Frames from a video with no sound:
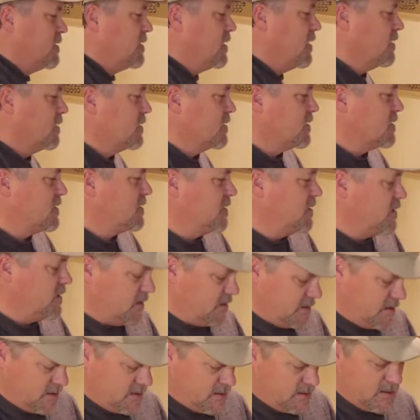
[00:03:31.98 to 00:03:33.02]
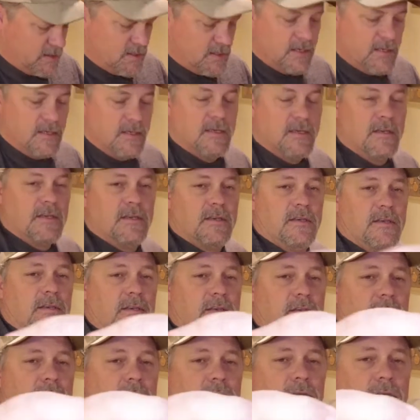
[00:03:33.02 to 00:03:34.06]
tungsten
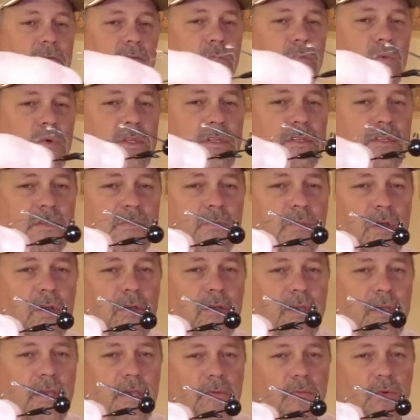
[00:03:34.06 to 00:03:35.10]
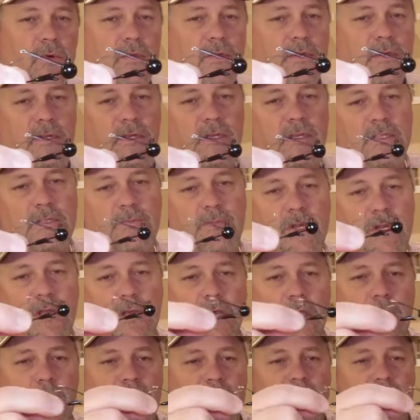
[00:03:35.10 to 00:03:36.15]
weedless ball head. Well, there has been an
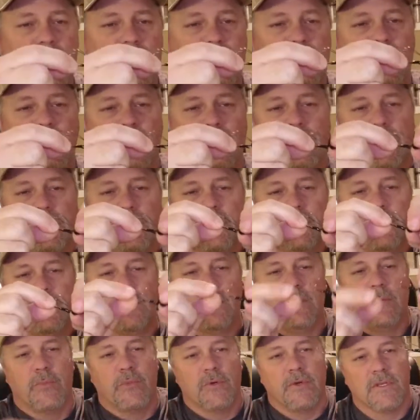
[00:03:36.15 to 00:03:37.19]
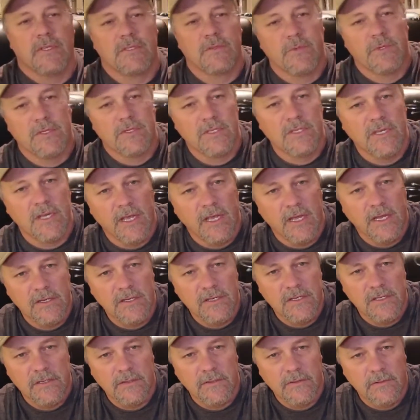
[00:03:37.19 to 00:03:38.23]
update to it. The keeper has been
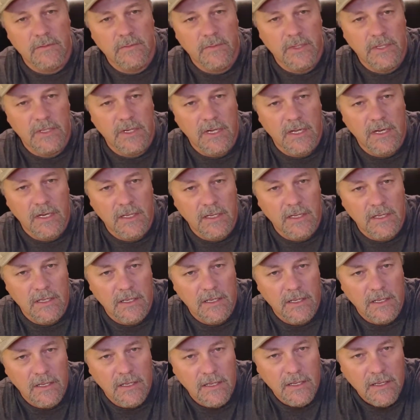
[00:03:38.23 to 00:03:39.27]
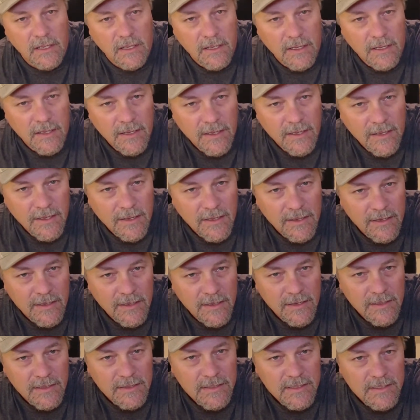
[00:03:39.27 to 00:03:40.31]
changed a little bit on it.
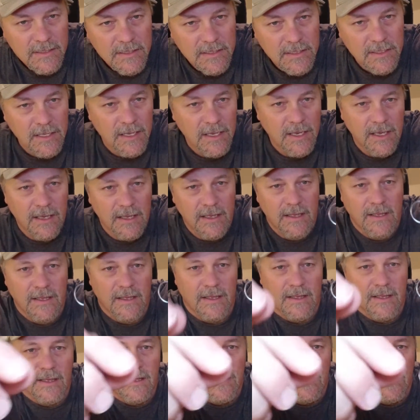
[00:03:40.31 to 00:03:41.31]
You guys see that?